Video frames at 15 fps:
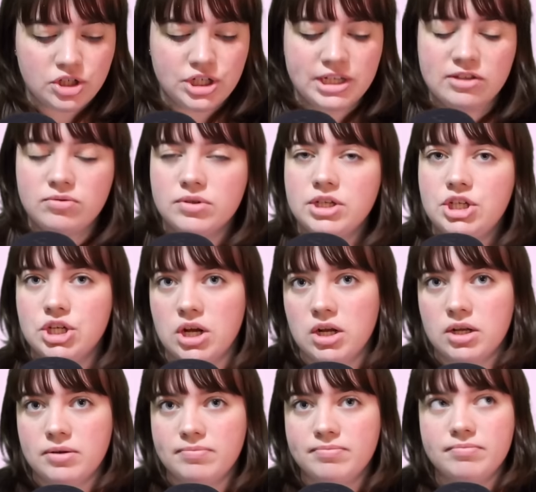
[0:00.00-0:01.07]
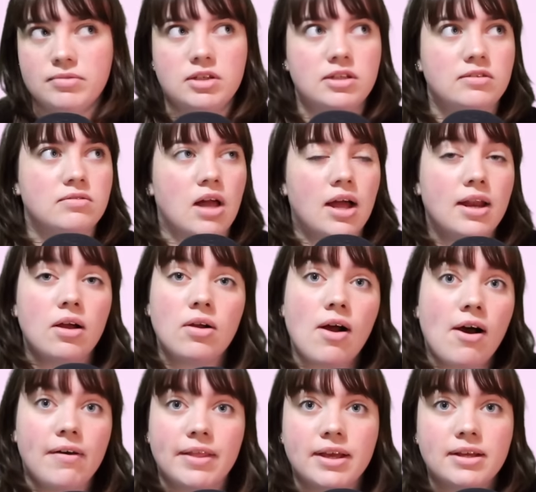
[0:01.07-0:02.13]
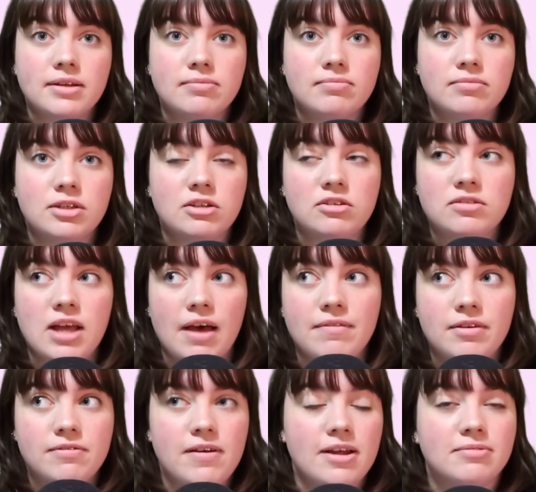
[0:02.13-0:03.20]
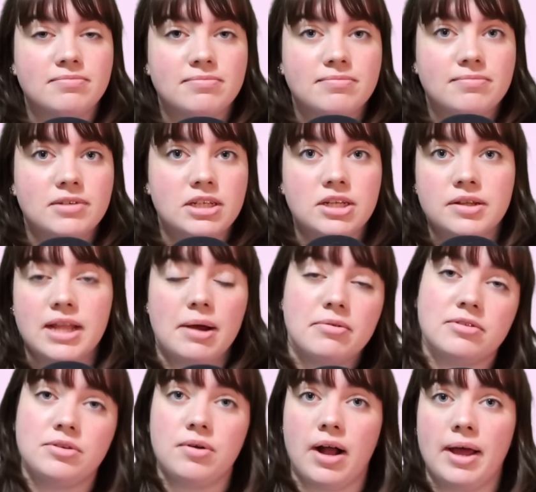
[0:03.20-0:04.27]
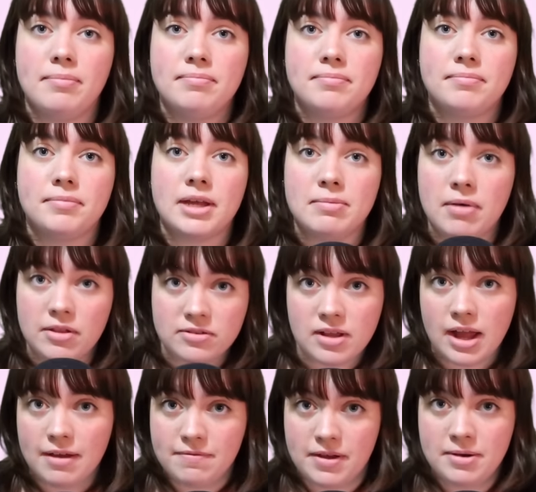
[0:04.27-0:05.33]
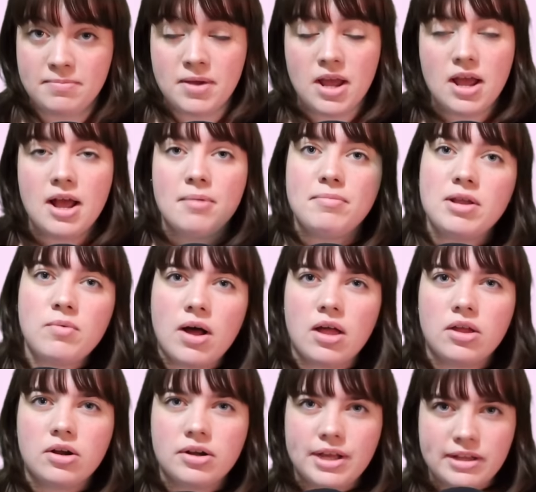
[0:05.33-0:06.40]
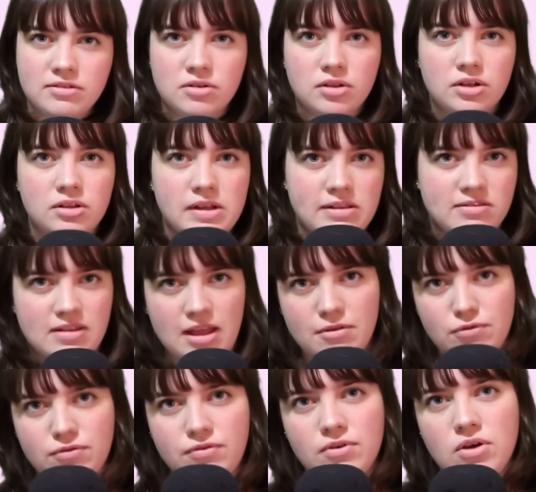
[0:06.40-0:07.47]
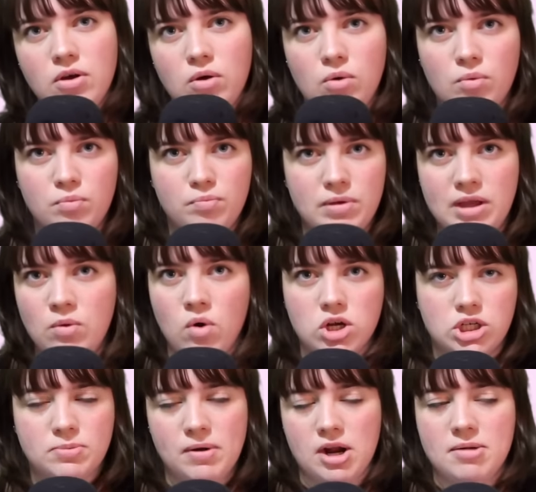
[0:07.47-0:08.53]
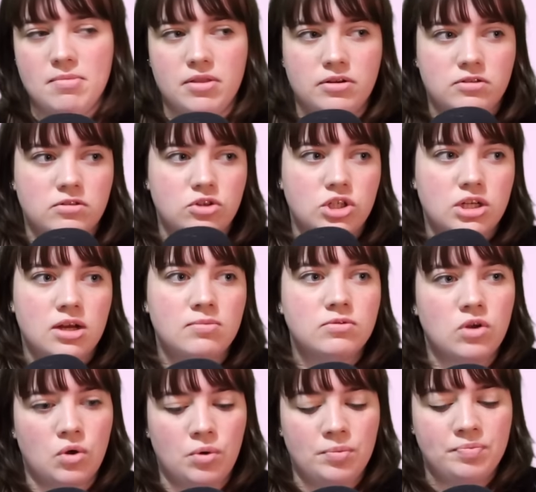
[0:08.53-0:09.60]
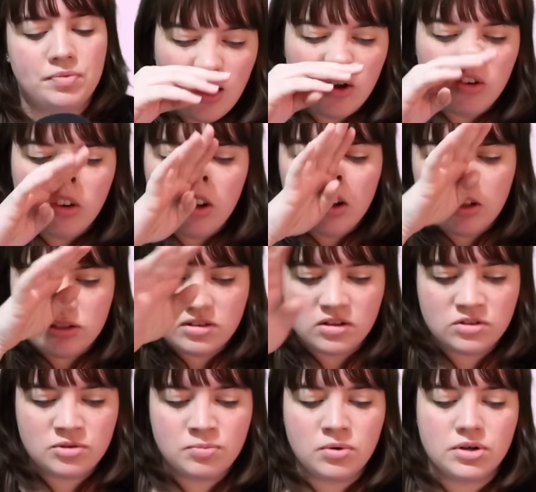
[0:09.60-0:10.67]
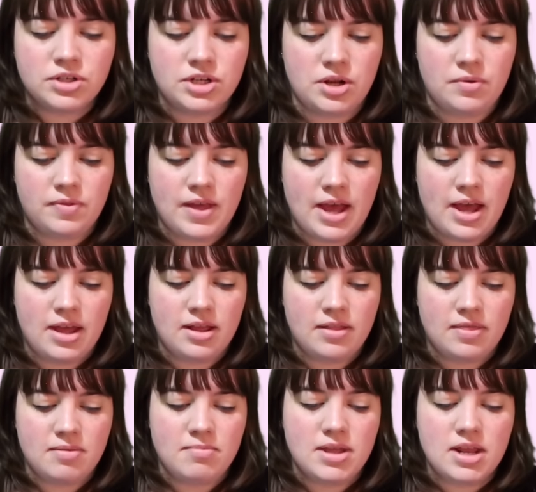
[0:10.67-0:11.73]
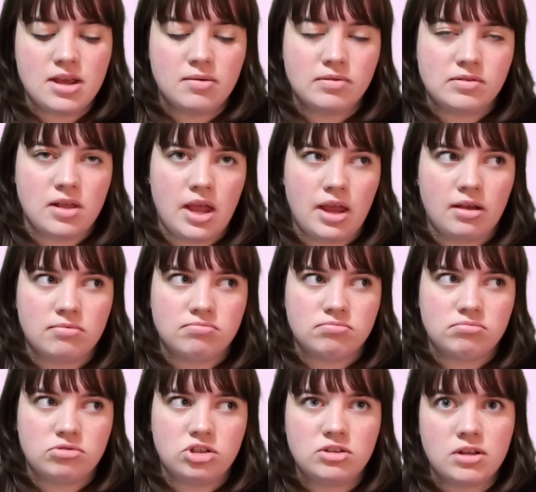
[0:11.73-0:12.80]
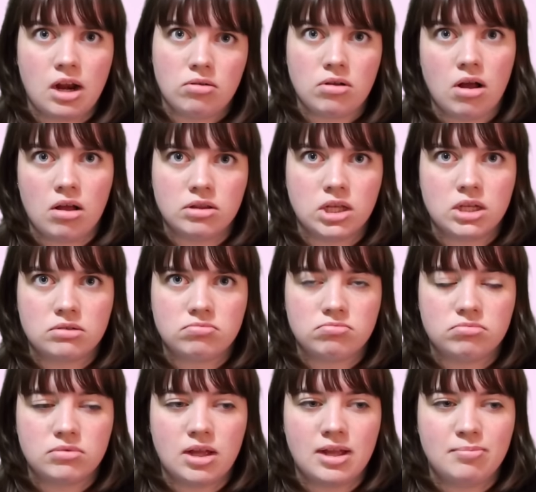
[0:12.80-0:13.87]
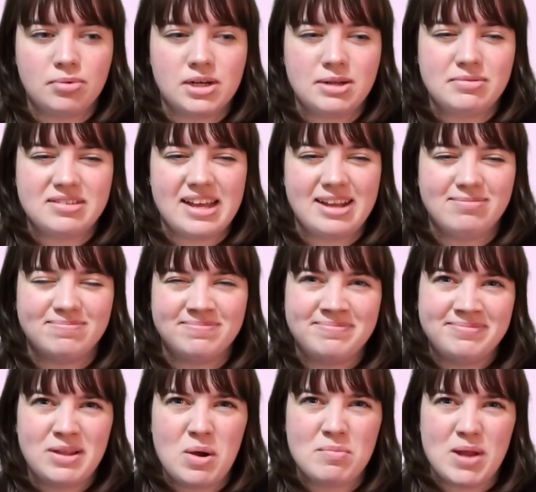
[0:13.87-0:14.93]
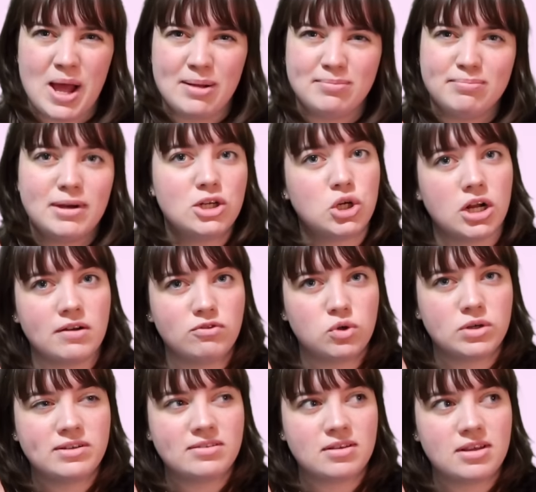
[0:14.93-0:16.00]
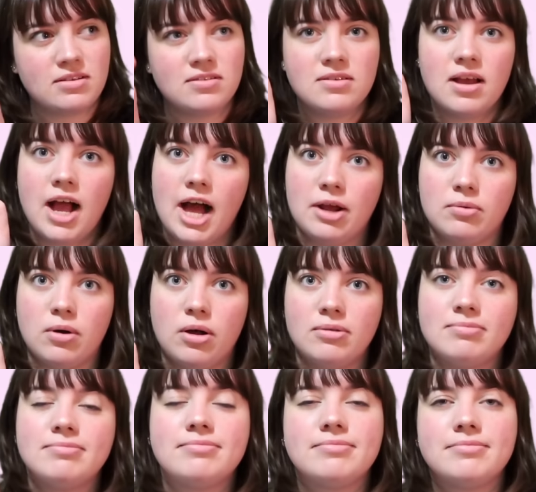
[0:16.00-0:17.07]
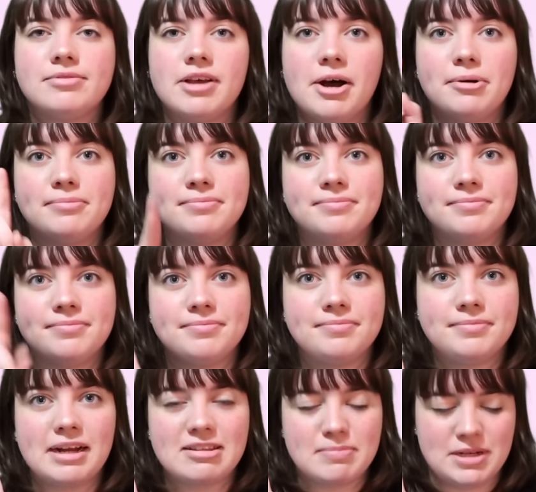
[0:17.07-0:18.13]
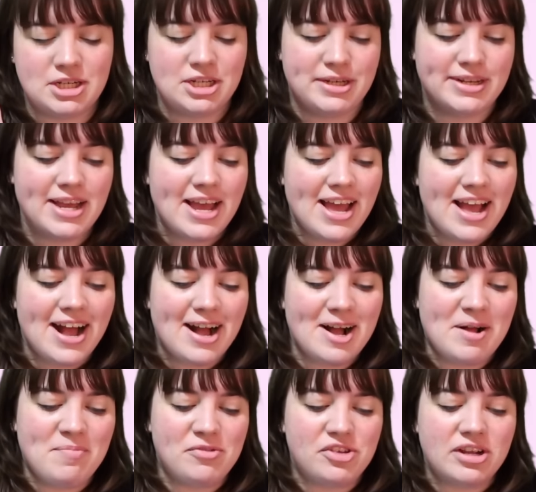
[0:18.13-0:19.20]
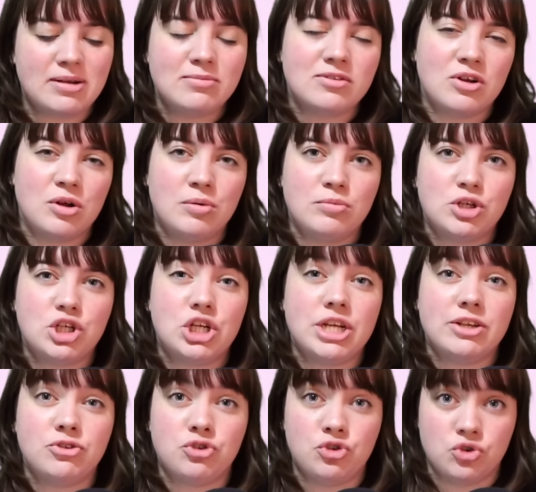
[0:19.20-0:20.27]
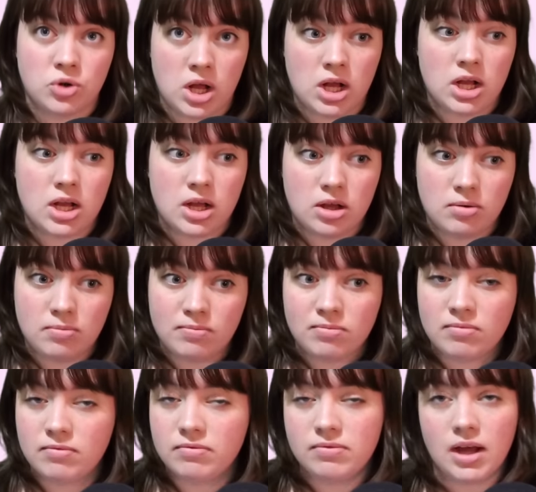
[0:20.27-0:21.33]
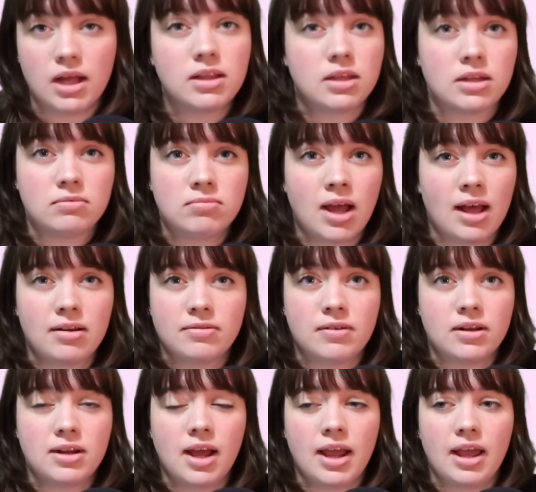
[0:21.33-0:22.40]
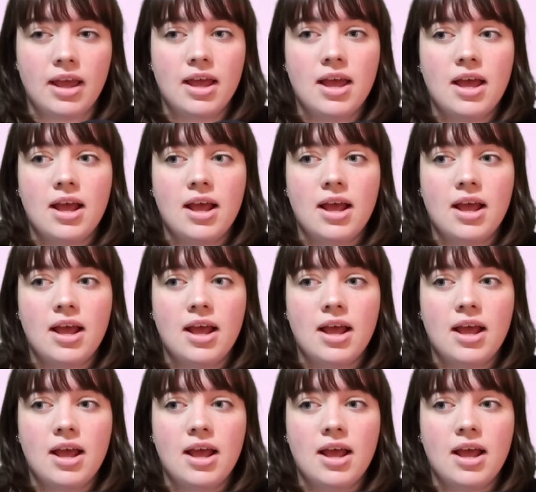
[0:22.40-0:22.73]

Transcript: She gets really drunk. She's not an alcoholic. She's just having fun. Didn't know that was a crime. Can mothers not have fun? Meanwhile, her kids are literally safe being watched by her mother. So she comes home. Oh, it's also important to note that the media was like, she's an alcoholic. And Britney was like, no, I'm not. My drug of choice is Adderall. So that's mentioned. She comes home. She is drunk. Valid. Had a fun night.